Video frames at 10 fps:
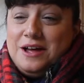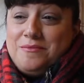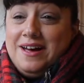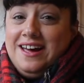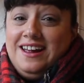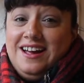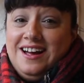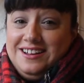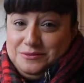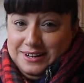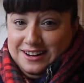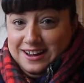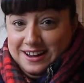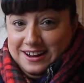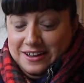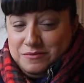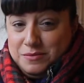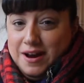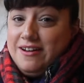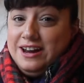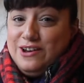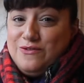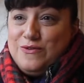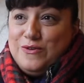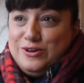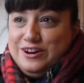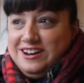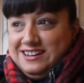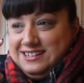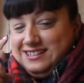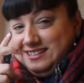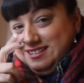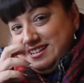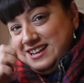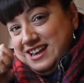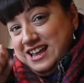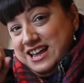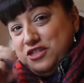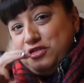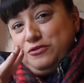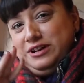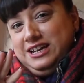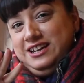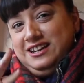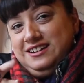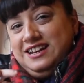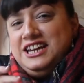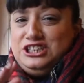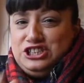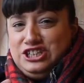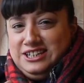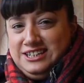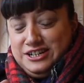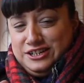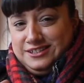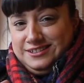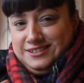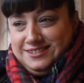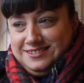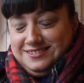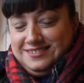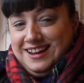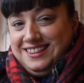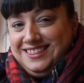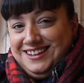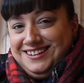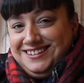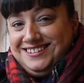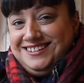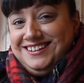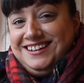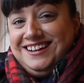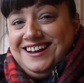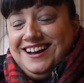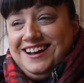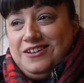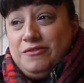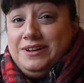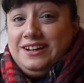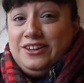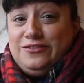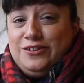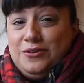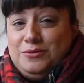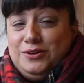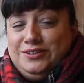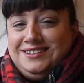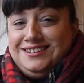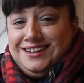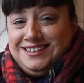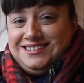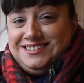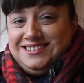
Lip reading: My husband and I have been married for 3-ish years, I think. We've been together for almost 6,